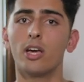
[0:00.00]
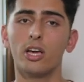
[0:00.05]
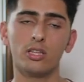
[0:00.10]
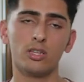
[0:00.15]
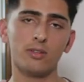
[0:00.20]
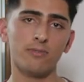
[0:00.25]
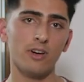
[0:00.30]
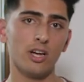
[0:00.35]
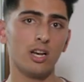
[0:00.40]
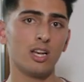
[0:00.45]

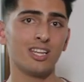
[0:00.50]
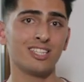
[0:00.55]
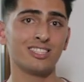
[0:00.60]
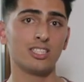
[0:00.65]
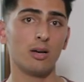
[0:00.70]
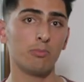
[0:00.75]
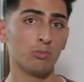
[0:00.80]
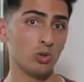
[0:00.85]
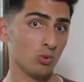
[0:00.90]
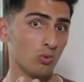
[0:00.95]
in the final
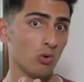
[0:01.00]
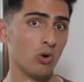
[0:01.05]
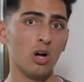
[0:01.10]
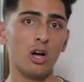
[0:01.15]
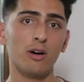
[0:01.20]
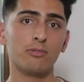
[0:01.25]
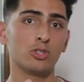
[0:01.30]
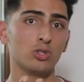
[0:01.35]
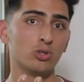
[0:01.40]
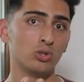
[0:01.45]
exam, you
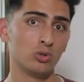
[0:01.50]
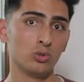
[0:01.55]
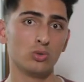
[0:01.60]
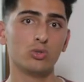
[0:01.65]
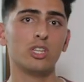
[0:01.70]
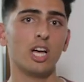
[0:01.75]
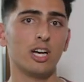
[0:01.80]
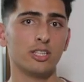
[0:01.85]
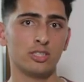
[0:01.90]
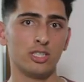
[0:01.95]
won't have to
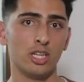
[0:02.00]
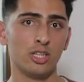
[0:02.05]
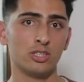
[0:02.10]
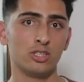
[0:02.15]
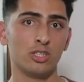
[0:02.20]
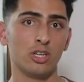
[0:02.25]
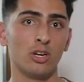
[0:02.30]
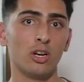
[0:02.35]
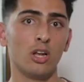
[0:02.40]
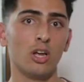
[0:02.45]
do that
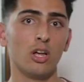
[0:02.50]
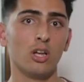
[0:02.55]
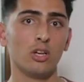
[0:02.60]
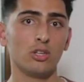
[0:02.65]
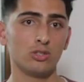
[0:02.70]
section.